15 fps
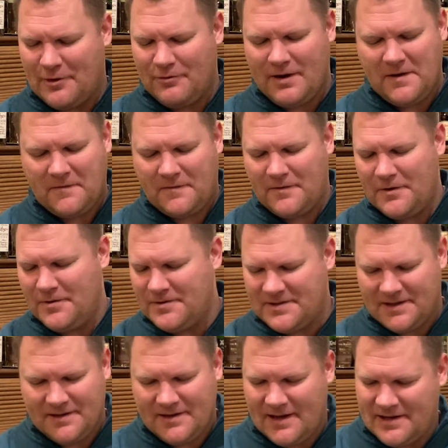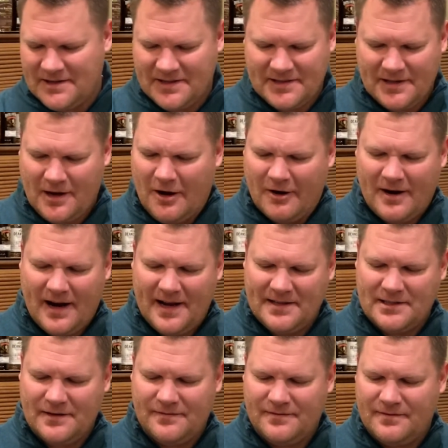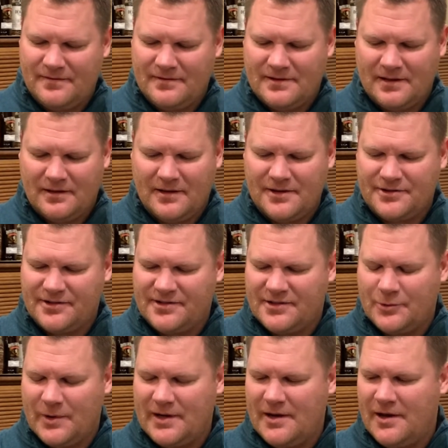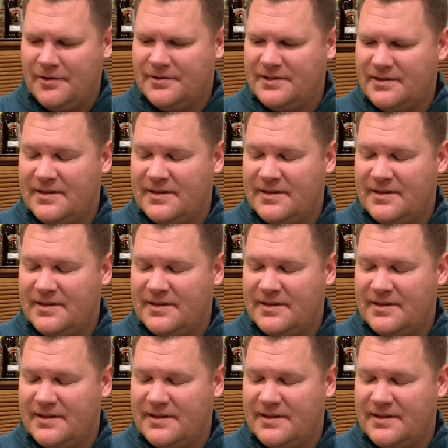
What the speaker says: red fruits and just all kinds of delicious sweet notes.